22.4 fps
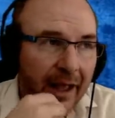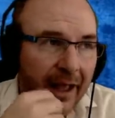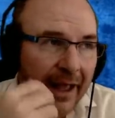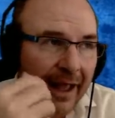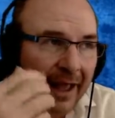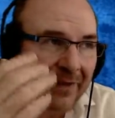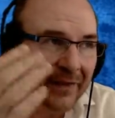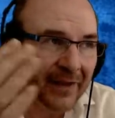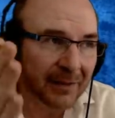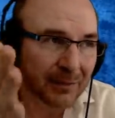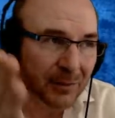
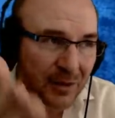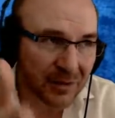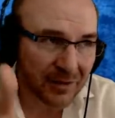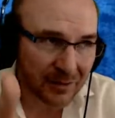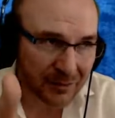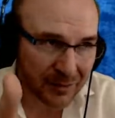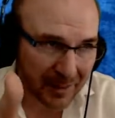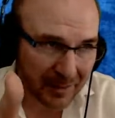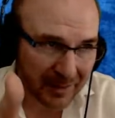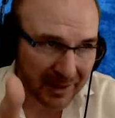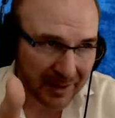And then moving
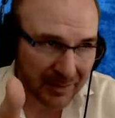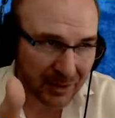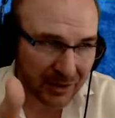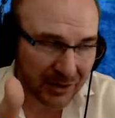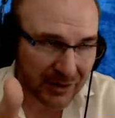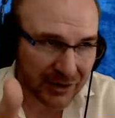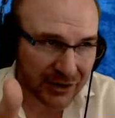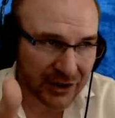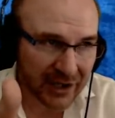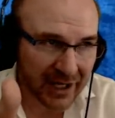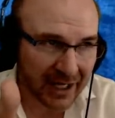from liberal
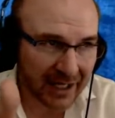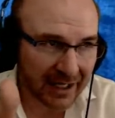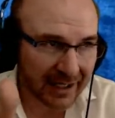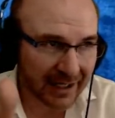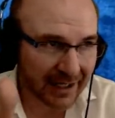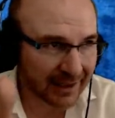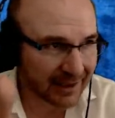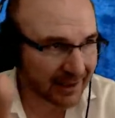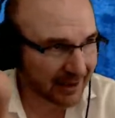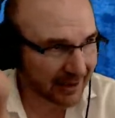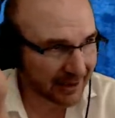
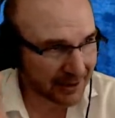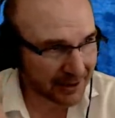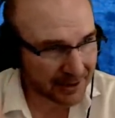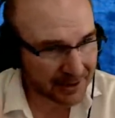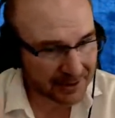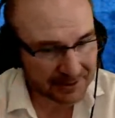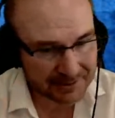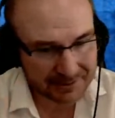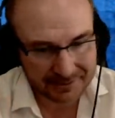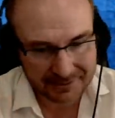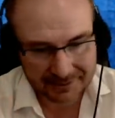Christianity
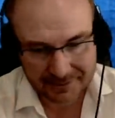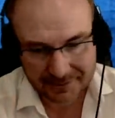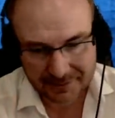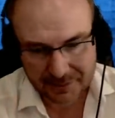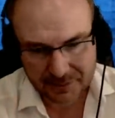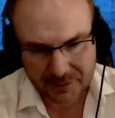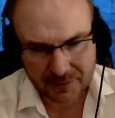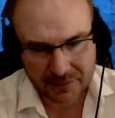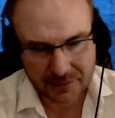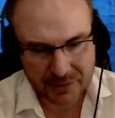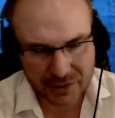to
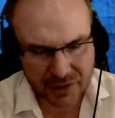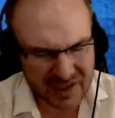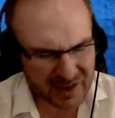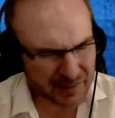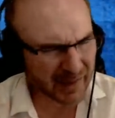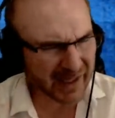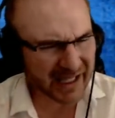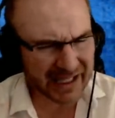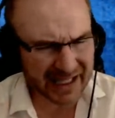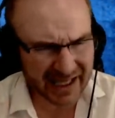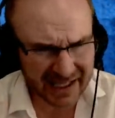just
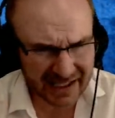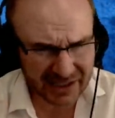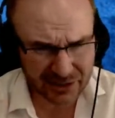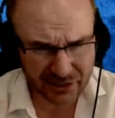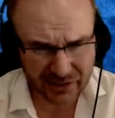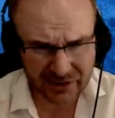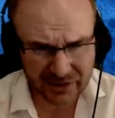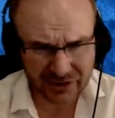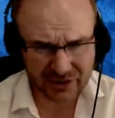being nice to each